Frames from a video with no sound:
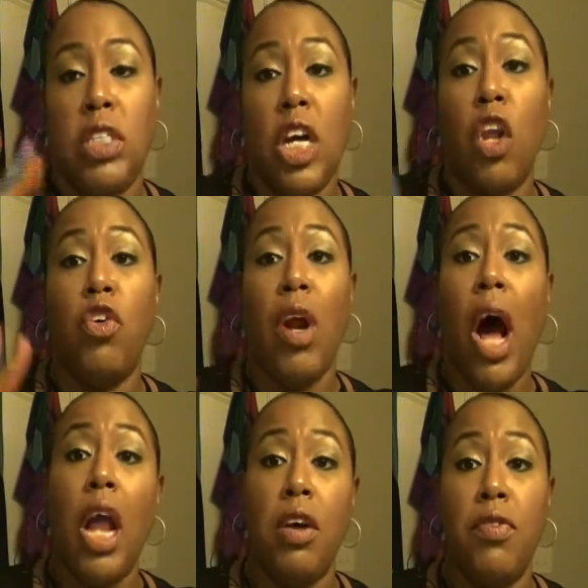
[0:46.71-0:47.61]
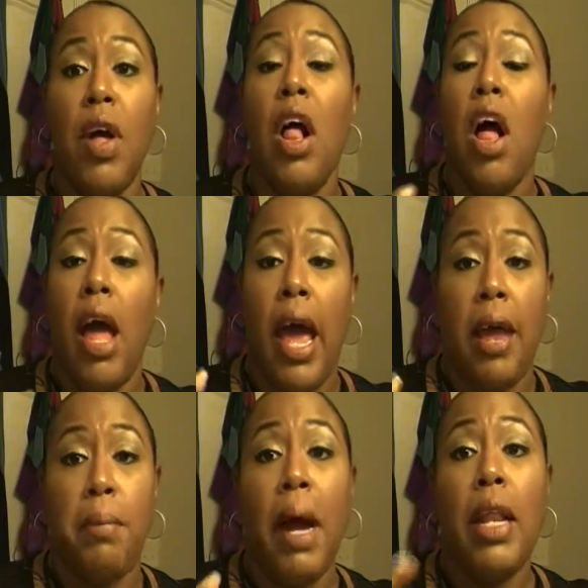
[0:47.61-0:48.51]
colored olive.
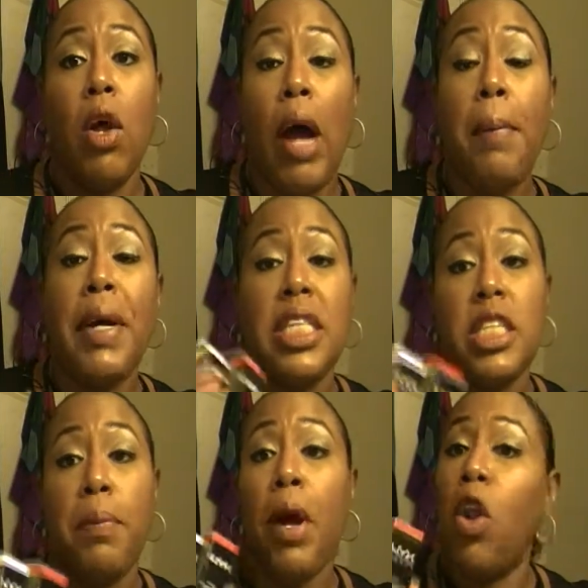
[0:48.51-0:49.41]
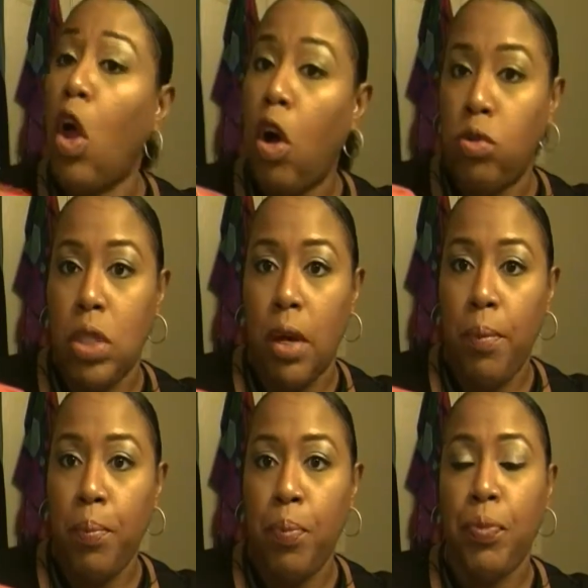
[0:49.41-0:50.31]
I picked these up at
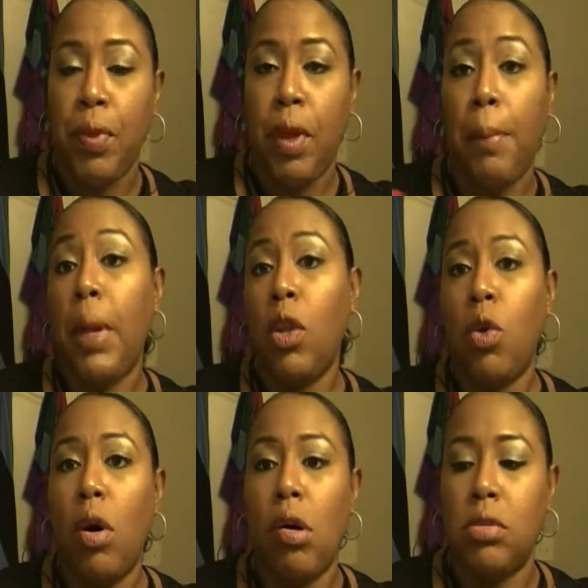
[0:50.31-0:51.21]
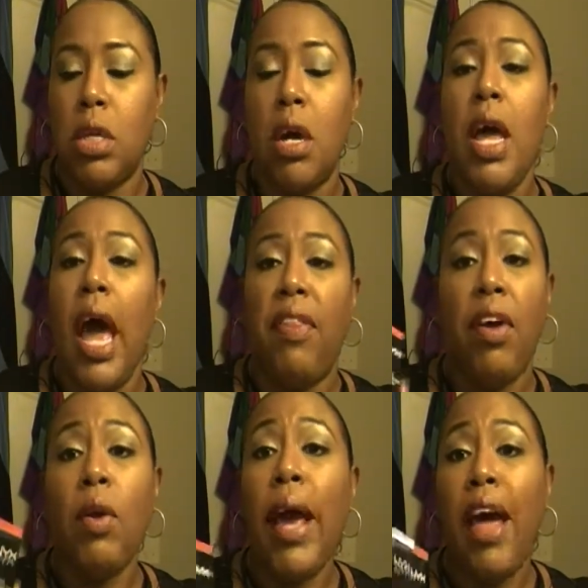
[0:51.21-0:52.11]
Ulta, at my local Ulta, and
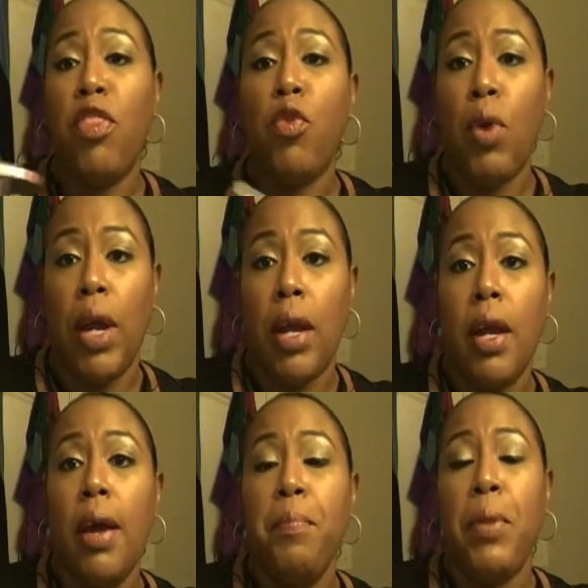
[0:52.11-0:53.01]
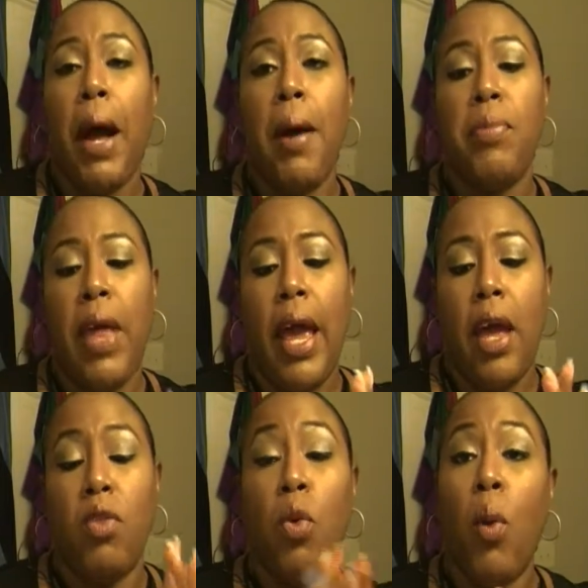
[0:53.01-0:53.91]
they only had three. They
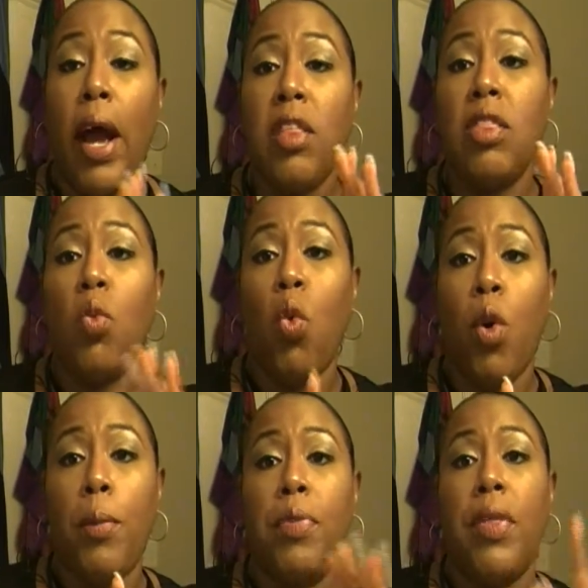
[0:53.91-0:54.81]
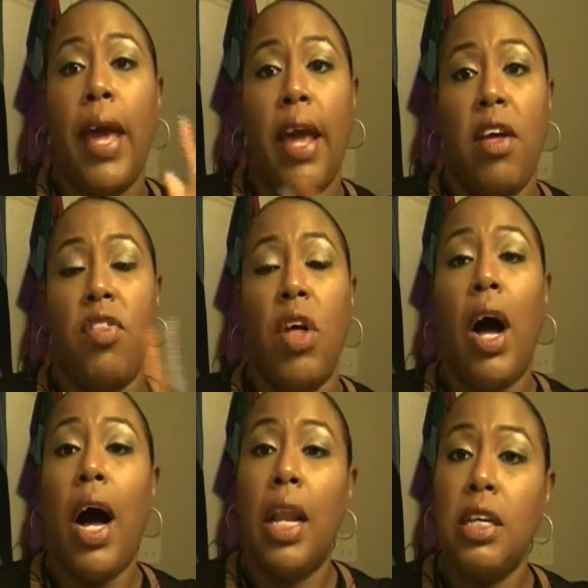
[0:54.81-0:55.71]
had the white, the warmth, and
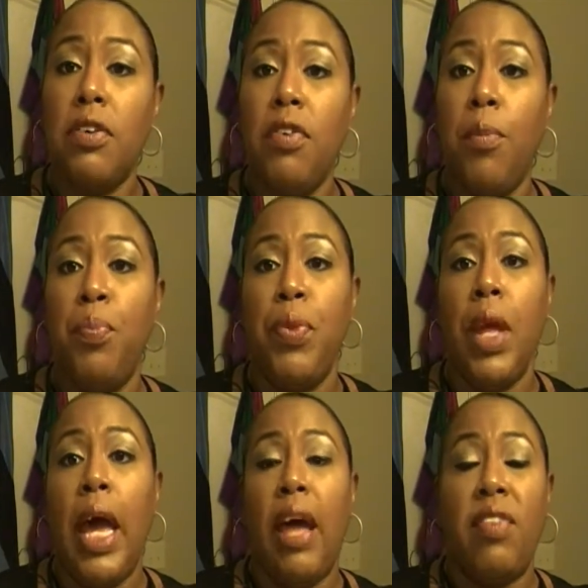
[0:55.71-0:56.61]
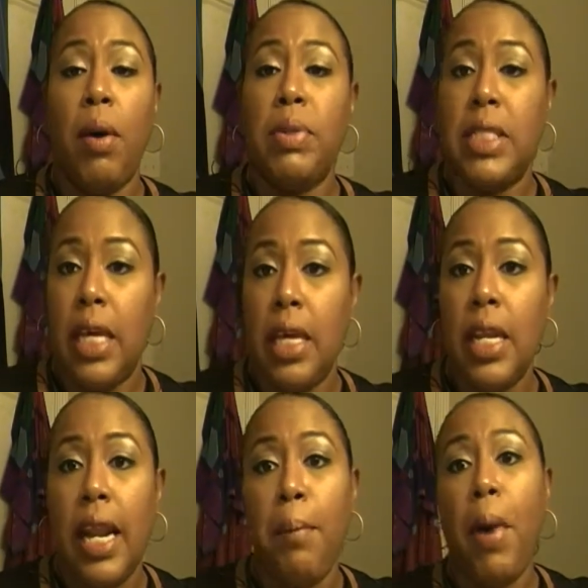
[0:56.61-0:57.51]
the olive, and that was
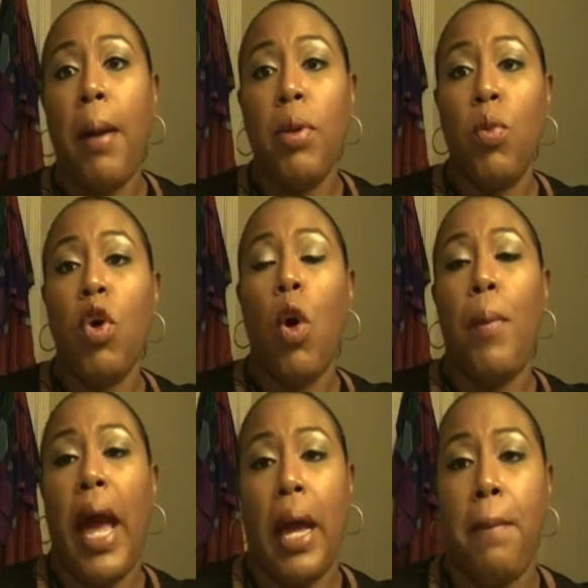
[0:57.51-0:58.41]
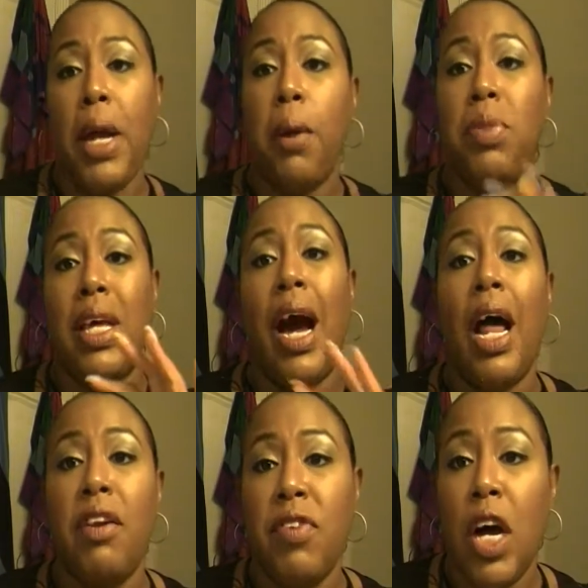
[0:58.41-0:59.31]
it. And I probably will go back and pick up the
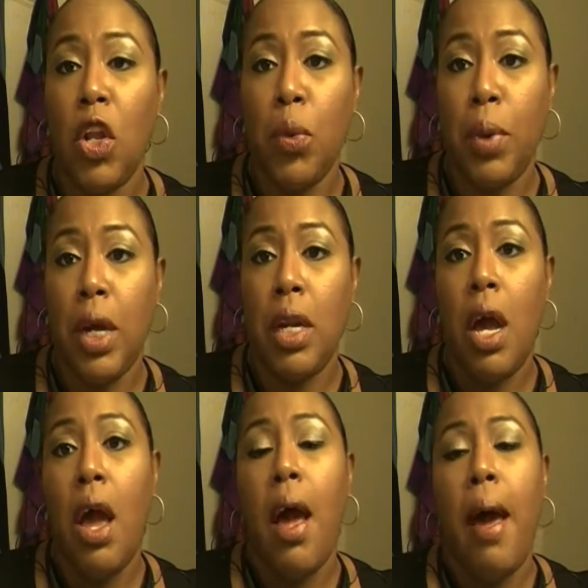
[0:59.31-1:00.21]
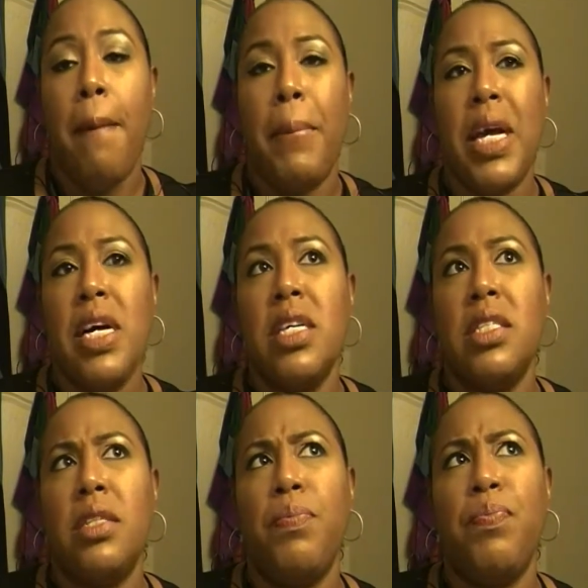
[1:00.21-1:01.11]
olive color one,
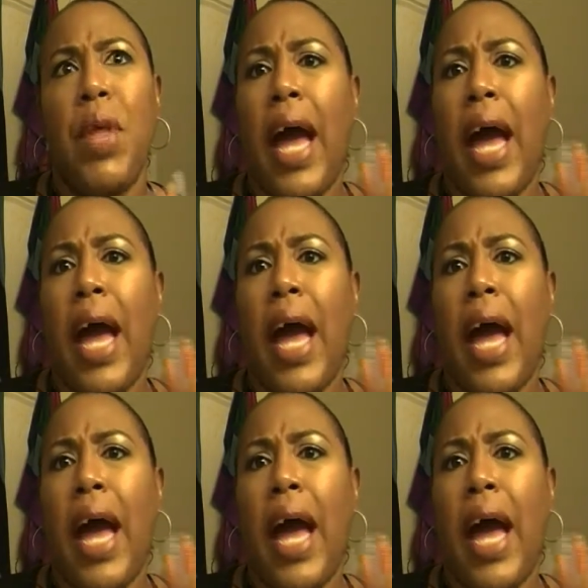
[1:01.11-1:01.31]
because